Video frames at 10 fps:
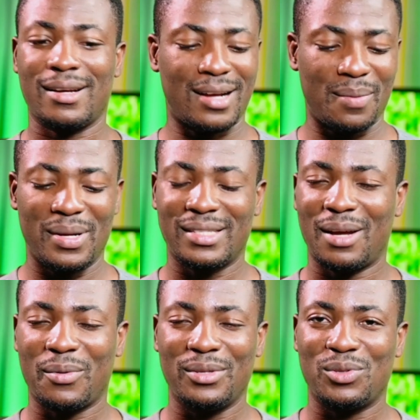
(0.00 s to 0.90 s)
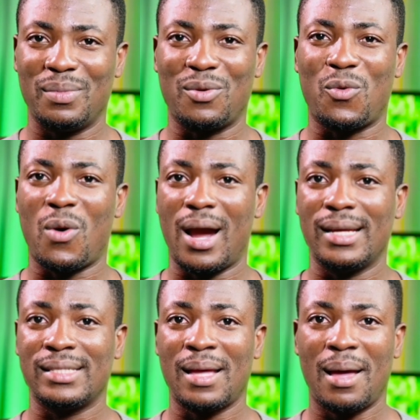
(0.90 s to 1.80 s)
cameras are going to be
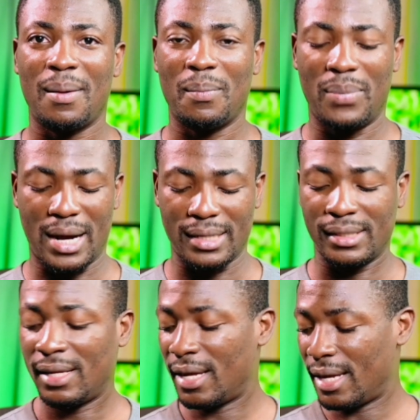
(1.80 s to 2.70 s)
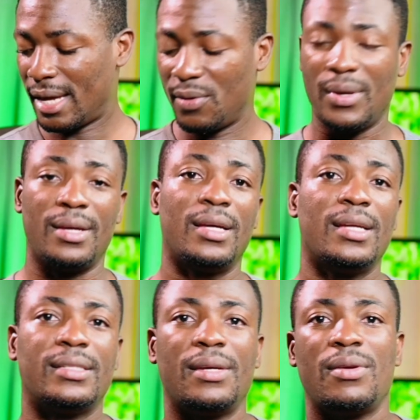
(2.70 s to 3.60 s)
quite bad. Anyway,
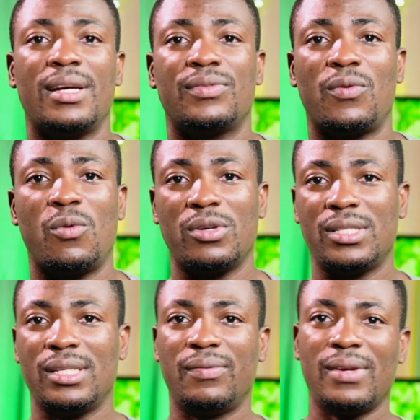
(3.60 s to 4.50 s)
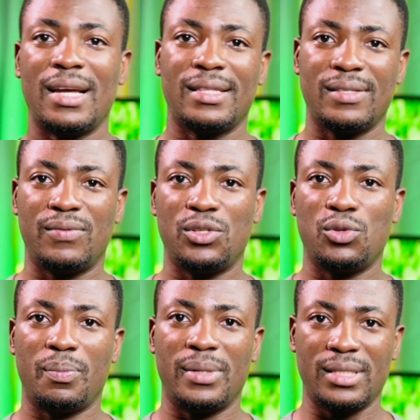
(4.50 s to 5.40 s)
thank you guys for watching. If you like this
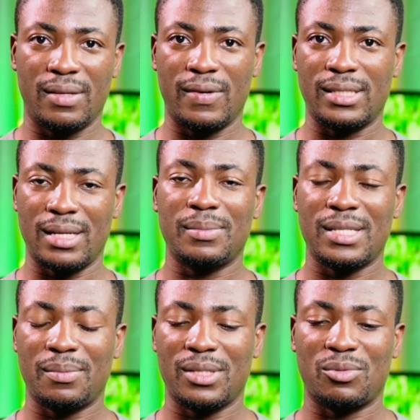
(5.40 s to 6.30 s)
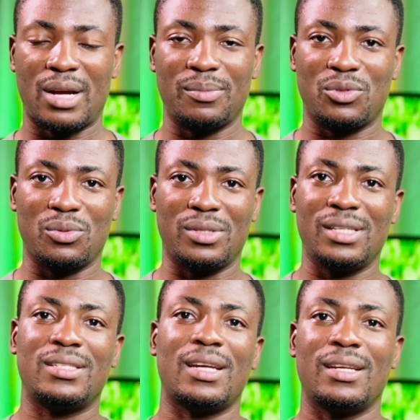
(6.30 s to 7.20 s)
video, please give it a thumbs up, subscribe to
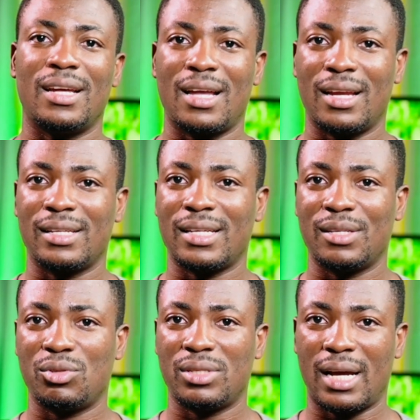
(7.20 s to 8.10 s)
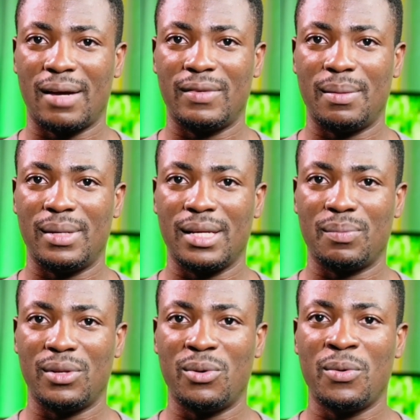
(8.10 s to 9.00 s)
this channel and other channels which I have them linked
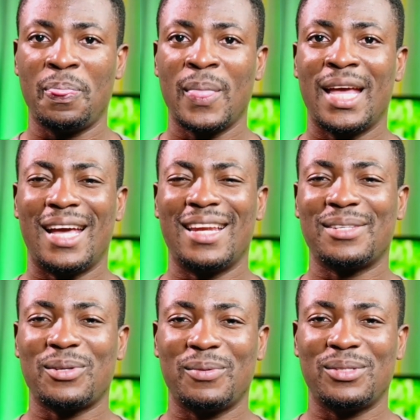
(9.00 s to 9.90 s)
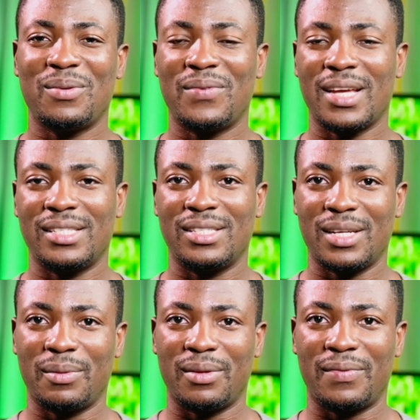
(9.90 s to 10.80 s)
below. And as always, don't forget to
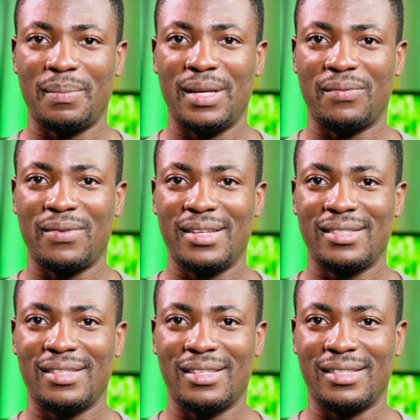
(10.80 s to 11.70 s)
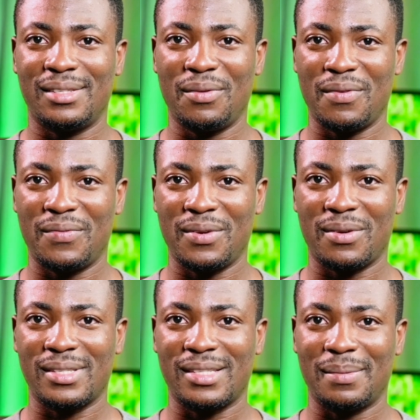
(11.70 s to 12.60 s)
share with your family and friends. This is Theo from Theyo
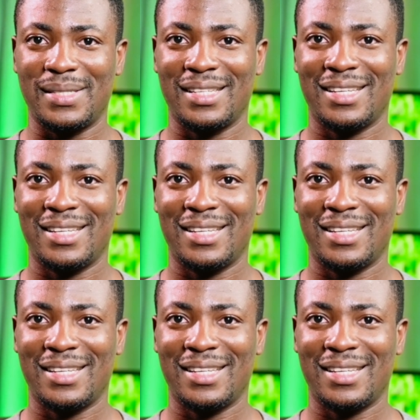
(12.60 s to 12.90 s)
Concept,